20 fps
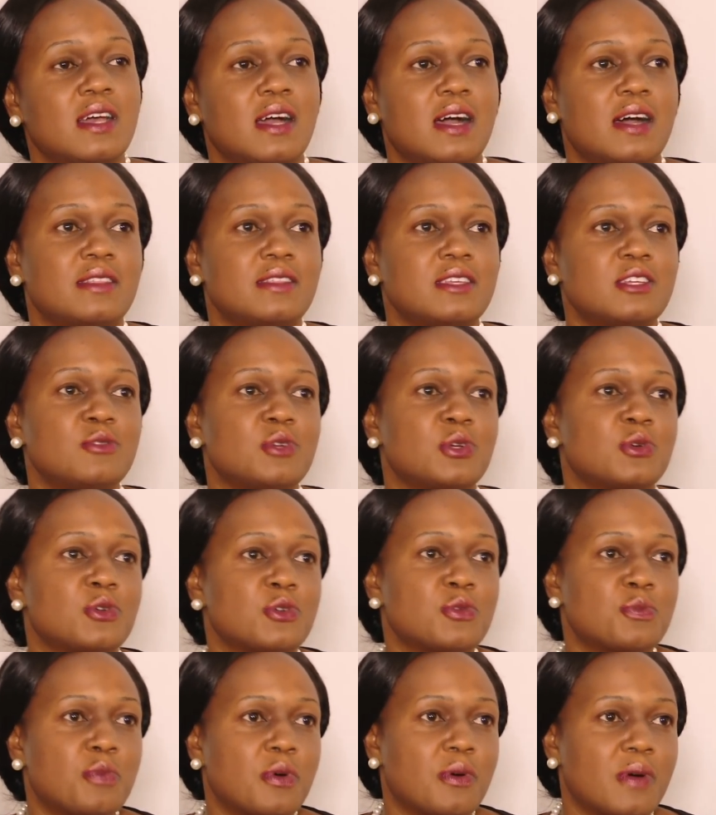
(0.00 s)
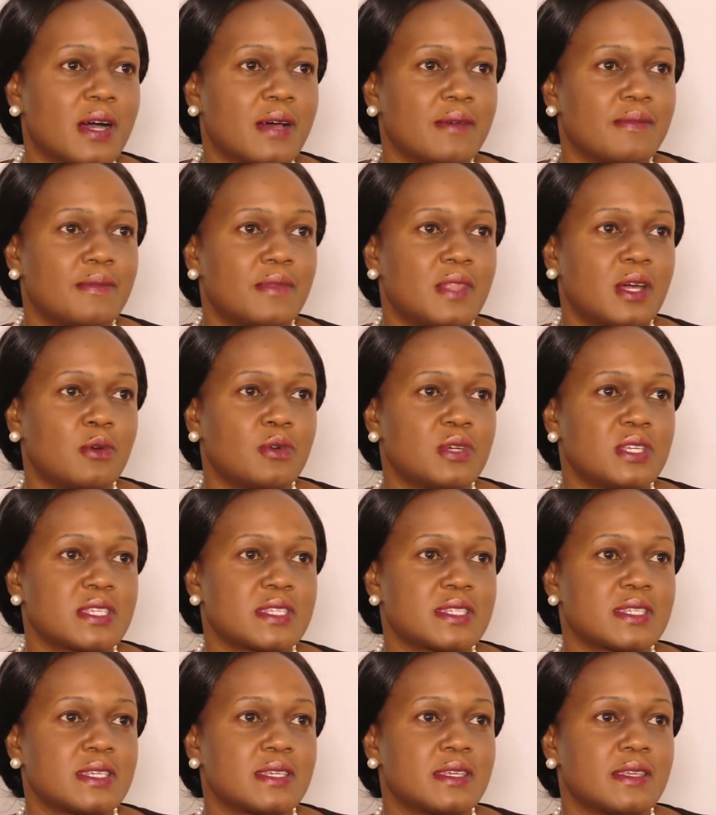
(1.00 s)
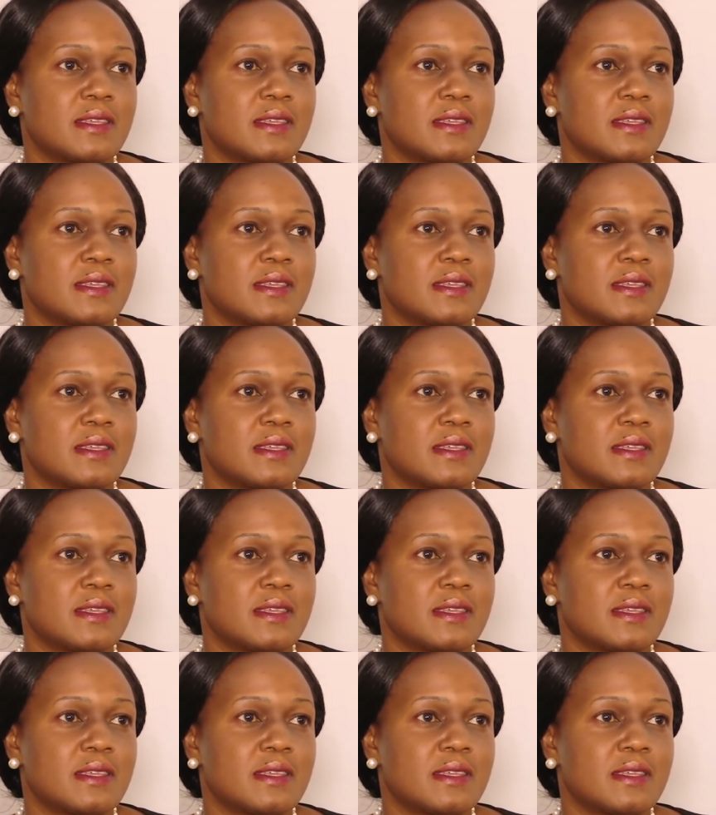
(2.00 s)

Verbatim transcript: and then we could pour the waste.